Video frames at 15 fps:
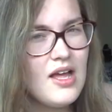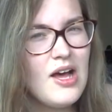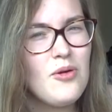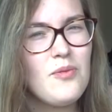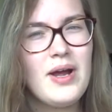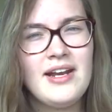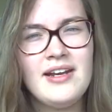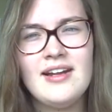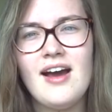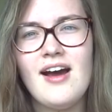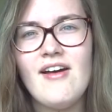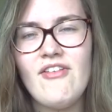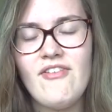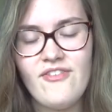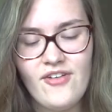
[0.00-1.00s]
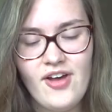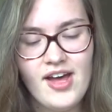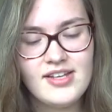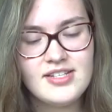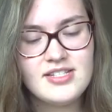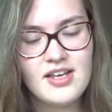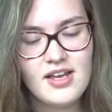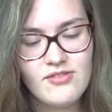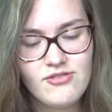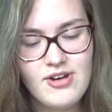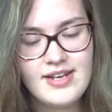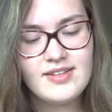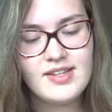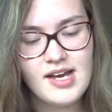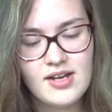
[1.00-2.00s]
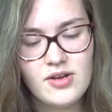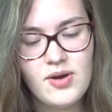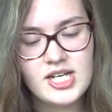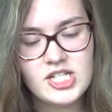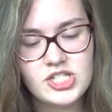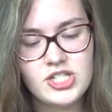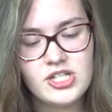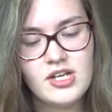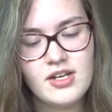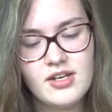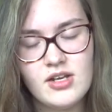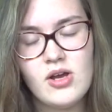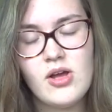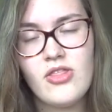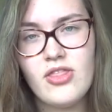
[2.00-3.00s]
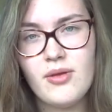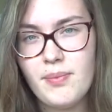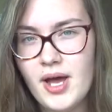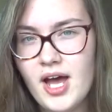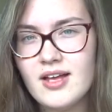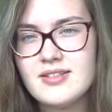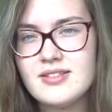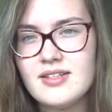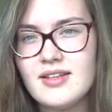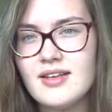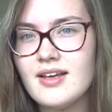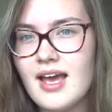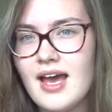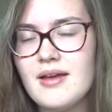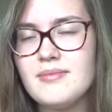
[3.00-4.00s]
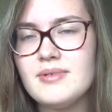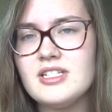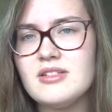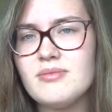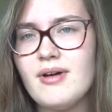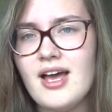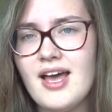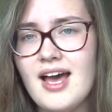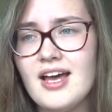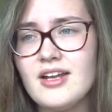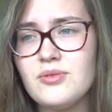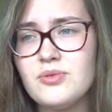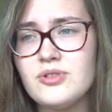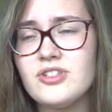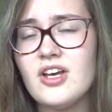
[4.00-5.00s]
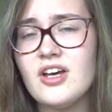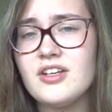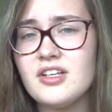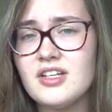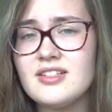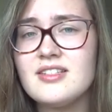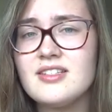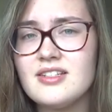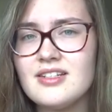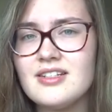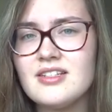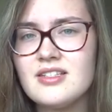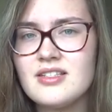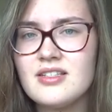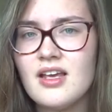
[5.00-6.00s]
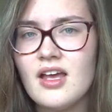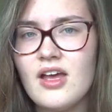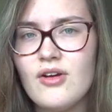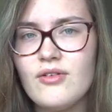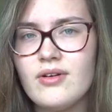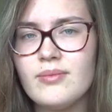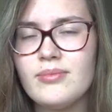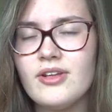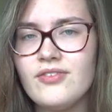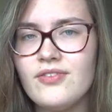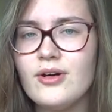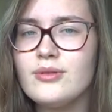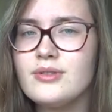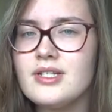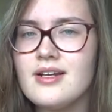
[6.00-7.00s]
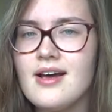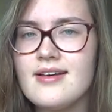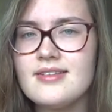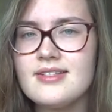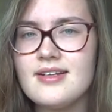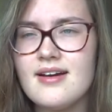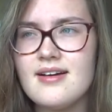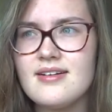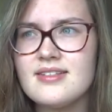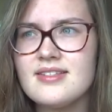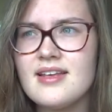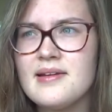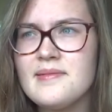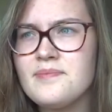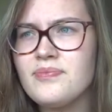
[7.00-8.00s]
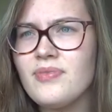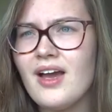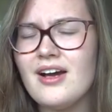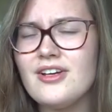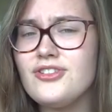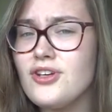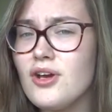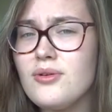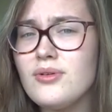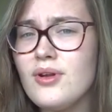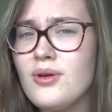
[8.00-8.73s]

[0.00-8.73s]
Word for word: When I first read that question, the person that came into my head was Augustus from The Fault in Our Stars. I don't